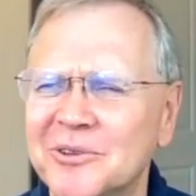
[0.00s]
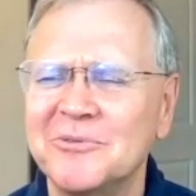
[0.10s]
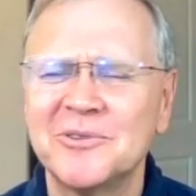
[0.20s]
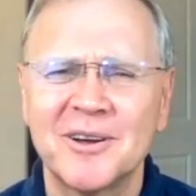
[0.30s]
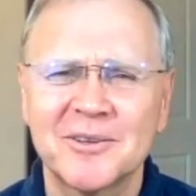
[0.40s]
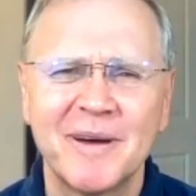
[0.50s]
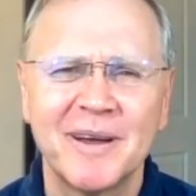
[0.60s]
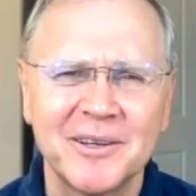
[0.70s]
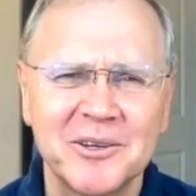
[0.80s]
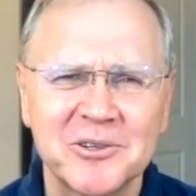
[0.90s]
you've talked
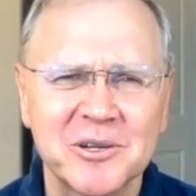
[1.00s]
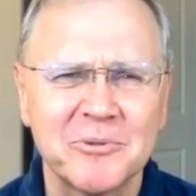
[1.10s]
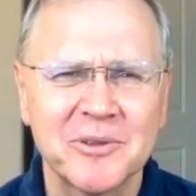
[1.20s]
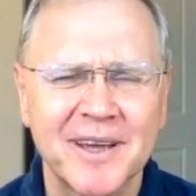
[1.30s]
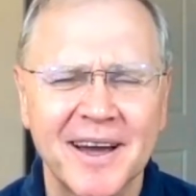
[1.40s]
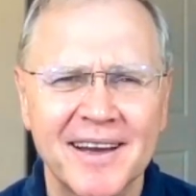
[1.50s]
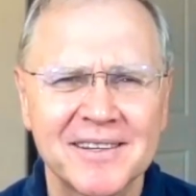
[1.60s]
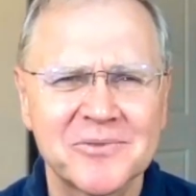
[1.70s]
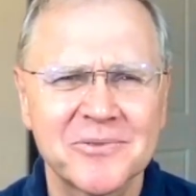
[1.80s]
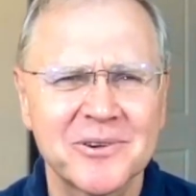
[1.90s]
about leadership with
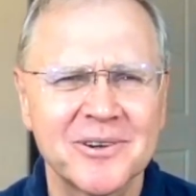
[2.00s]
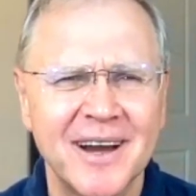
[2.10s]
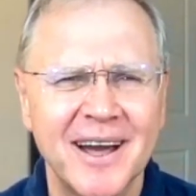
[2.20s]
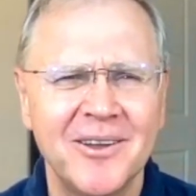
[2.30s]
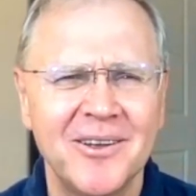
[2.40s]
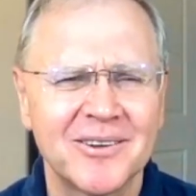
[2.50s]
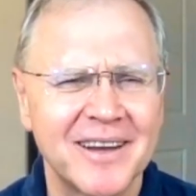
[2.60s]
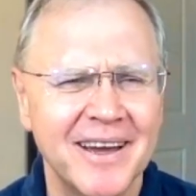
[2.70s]
guys for how long